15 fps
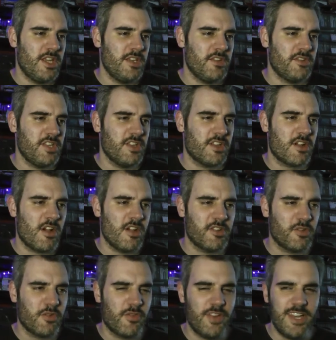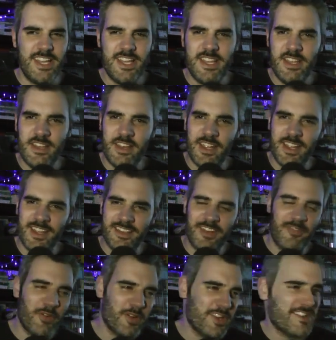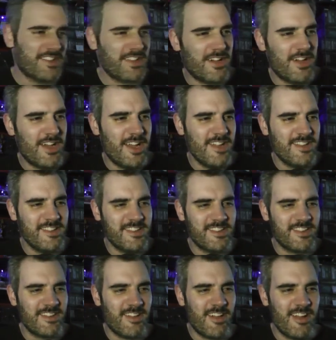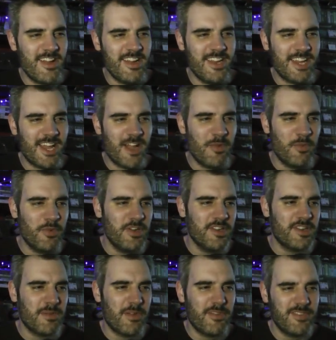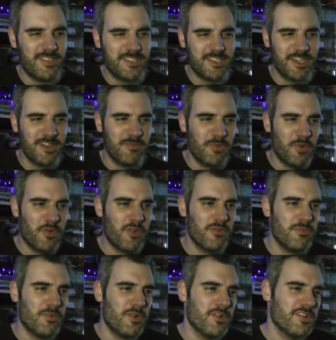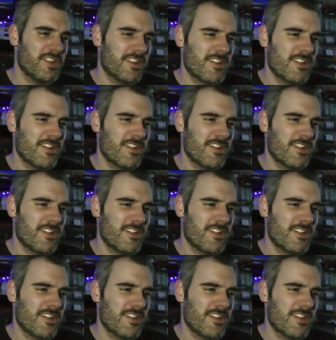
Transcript: in, you'll see the car sort of leaning as if on its tyres and sliding outwards. I'm having to turn more and more, so